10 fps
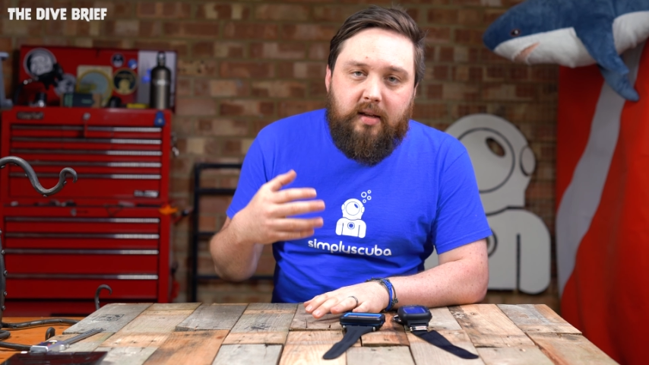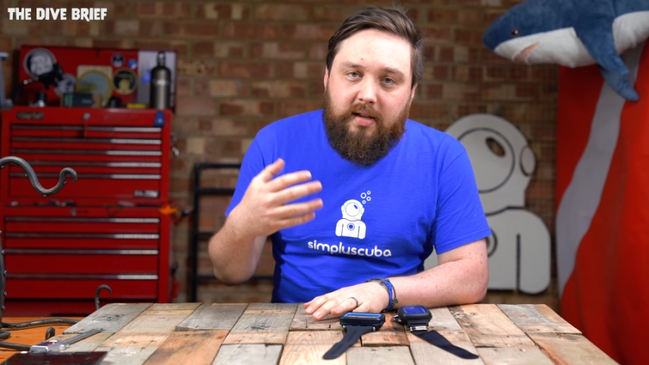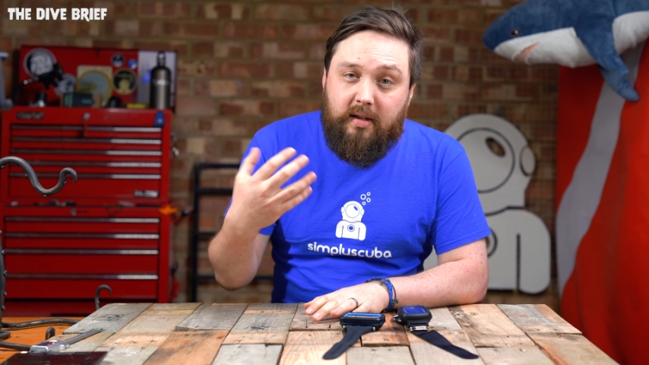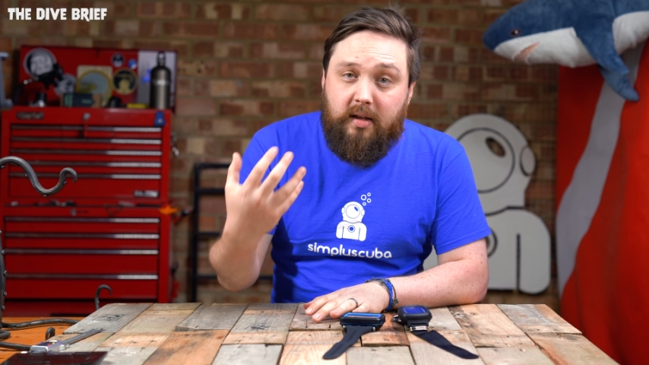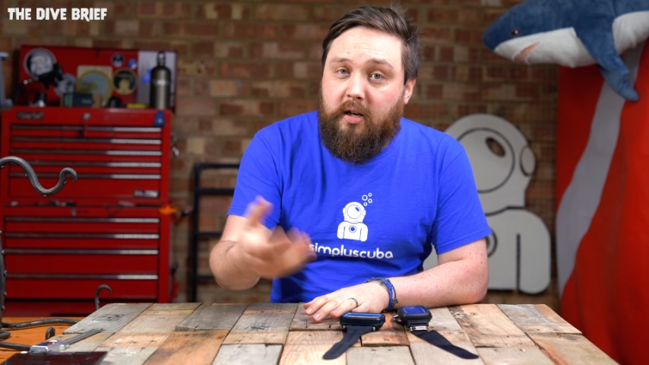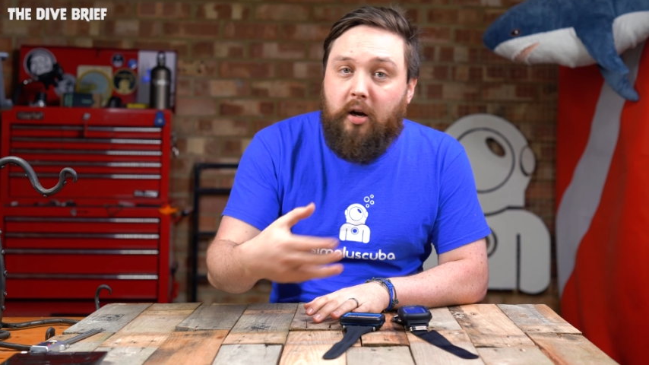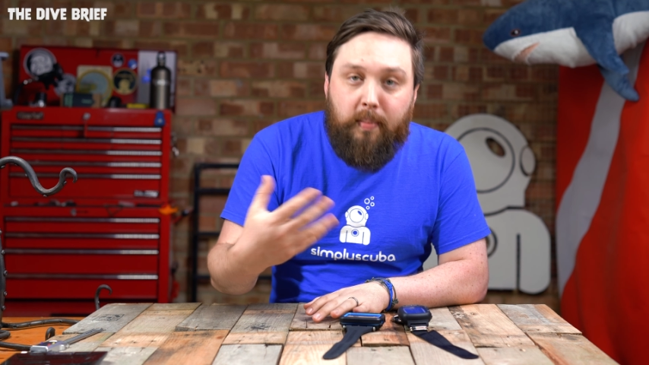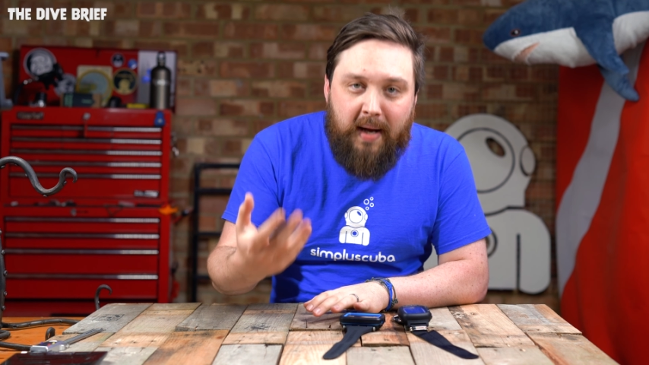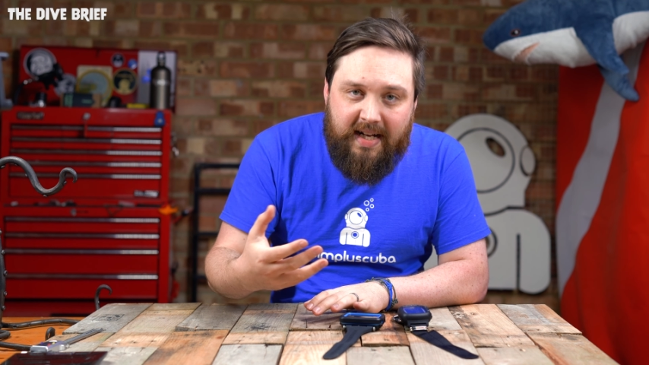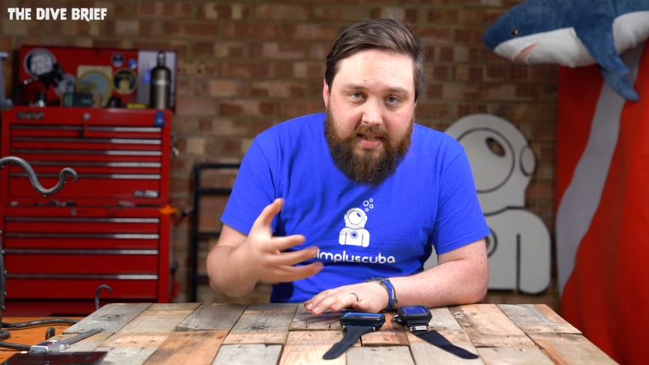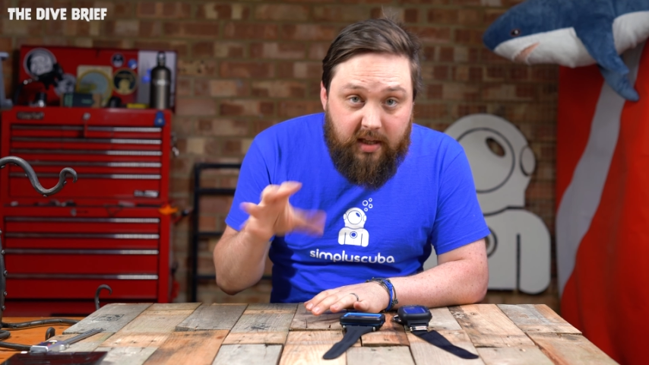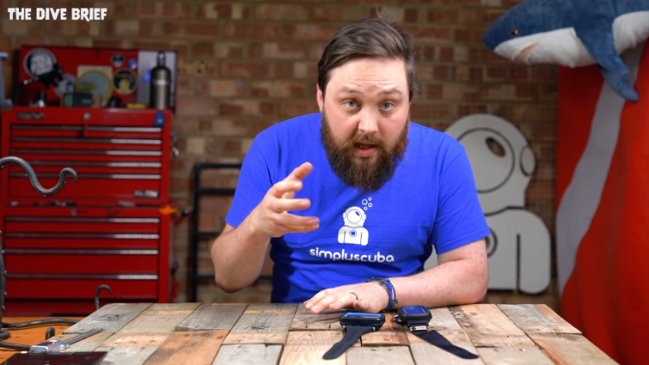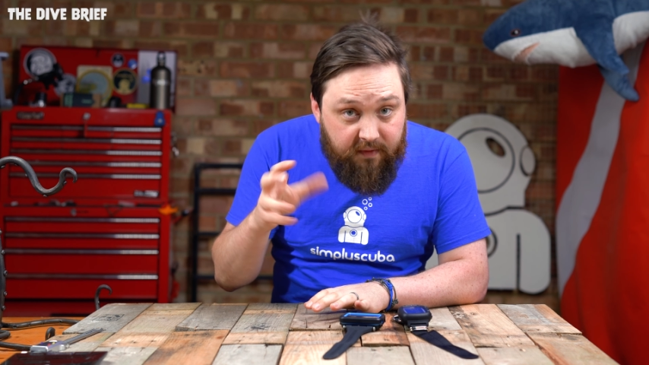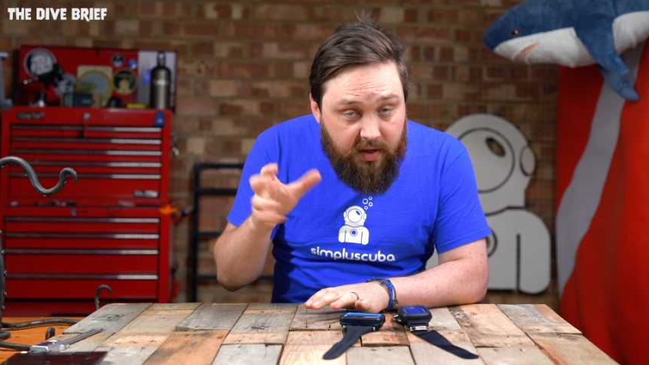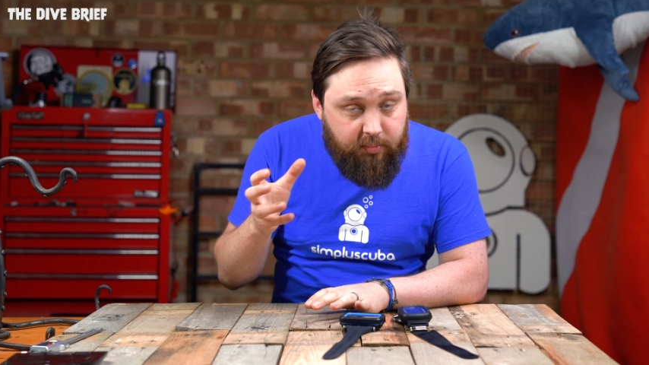the the haptic
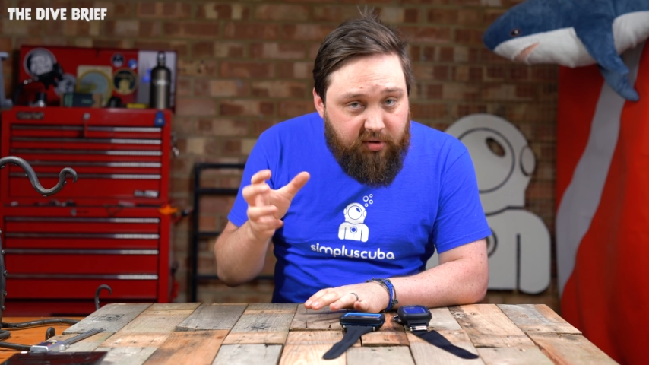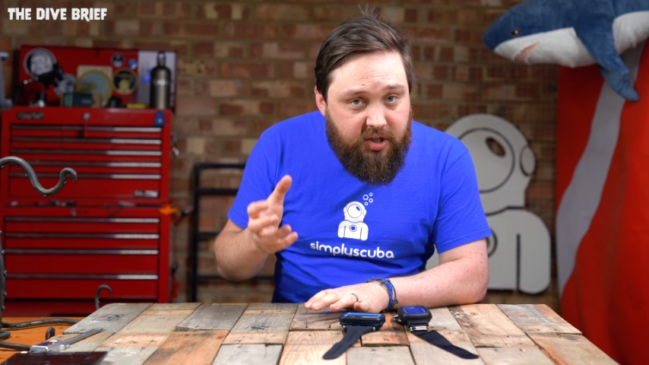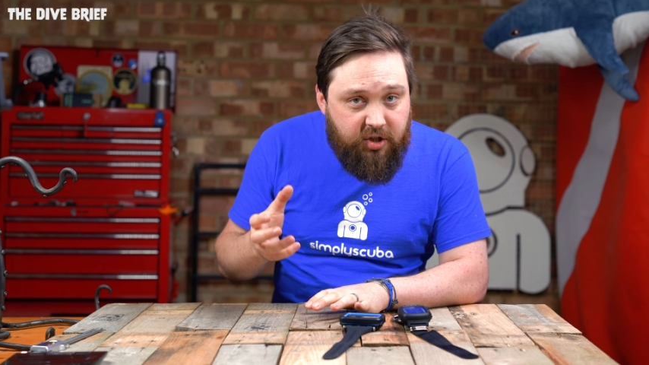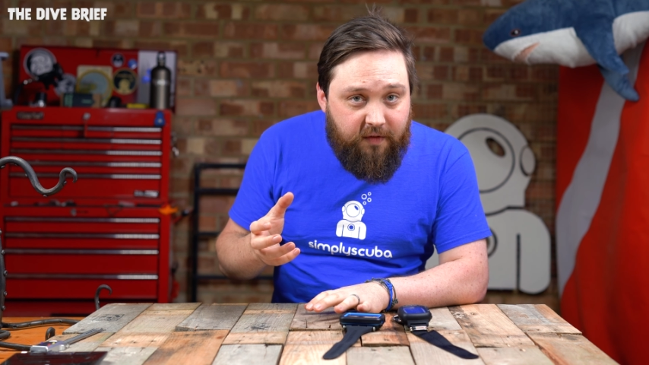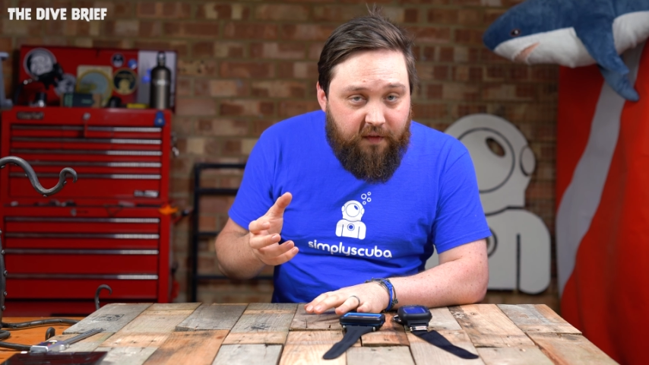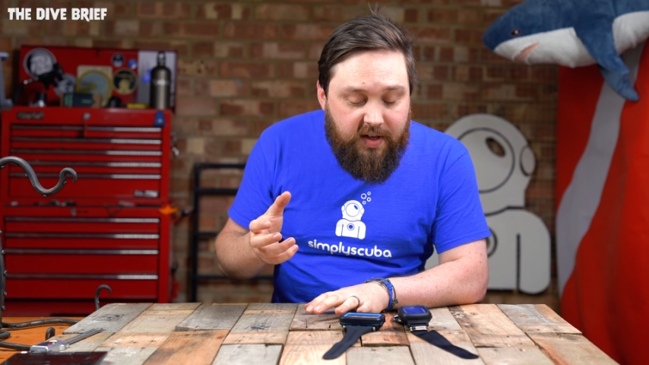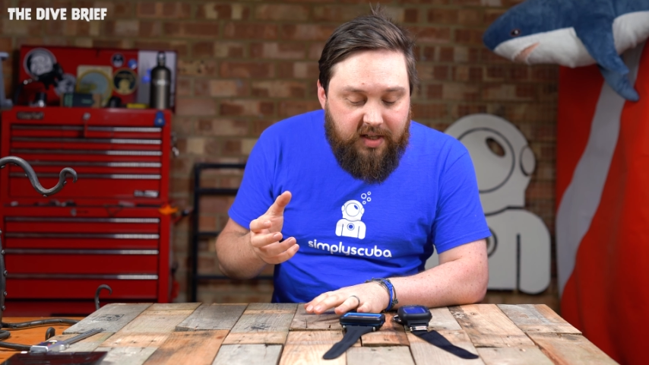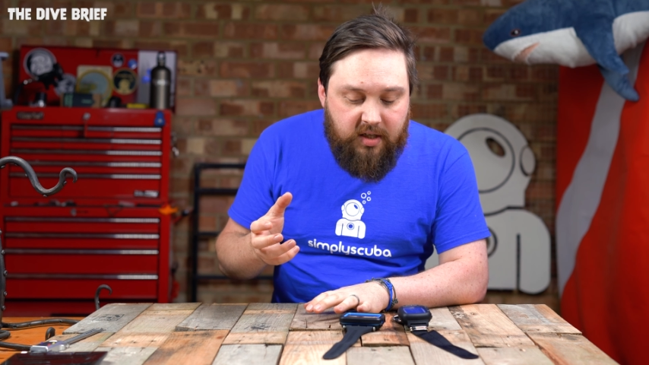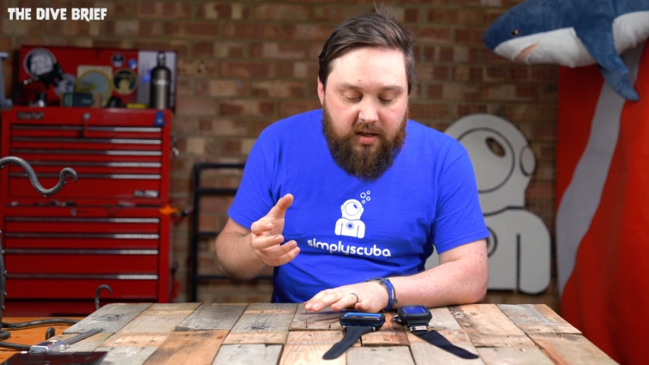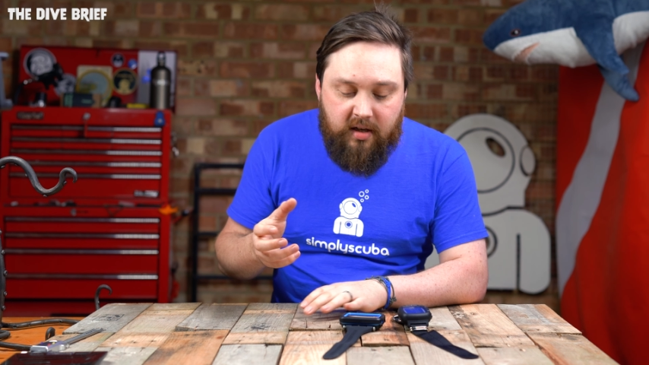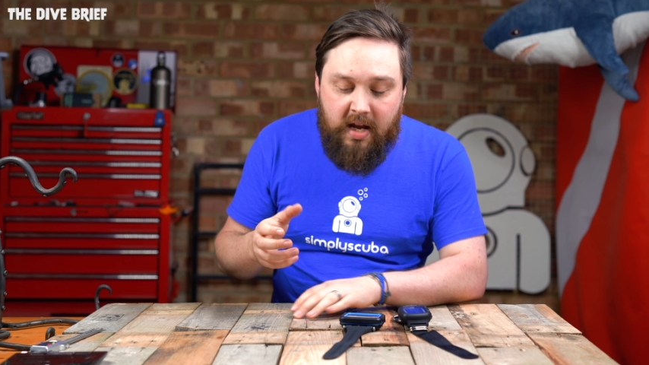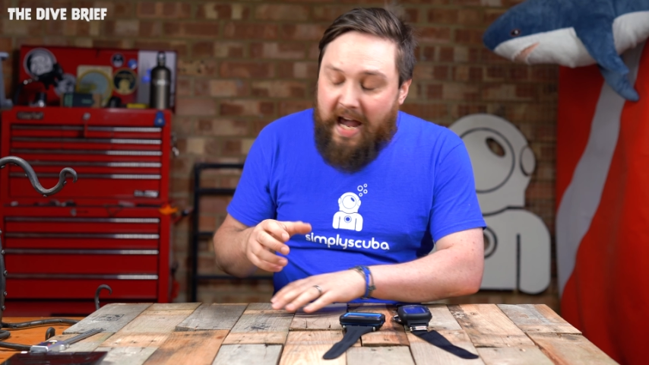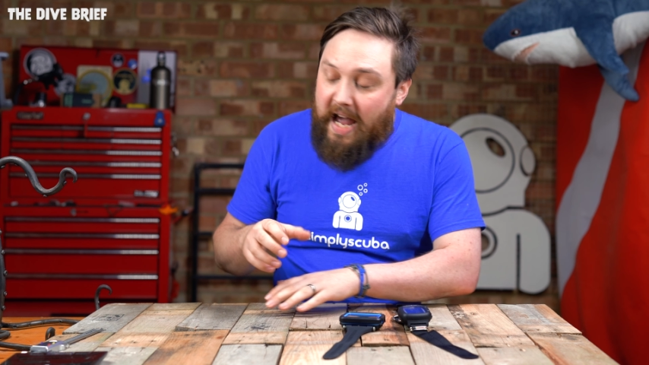that vibration feature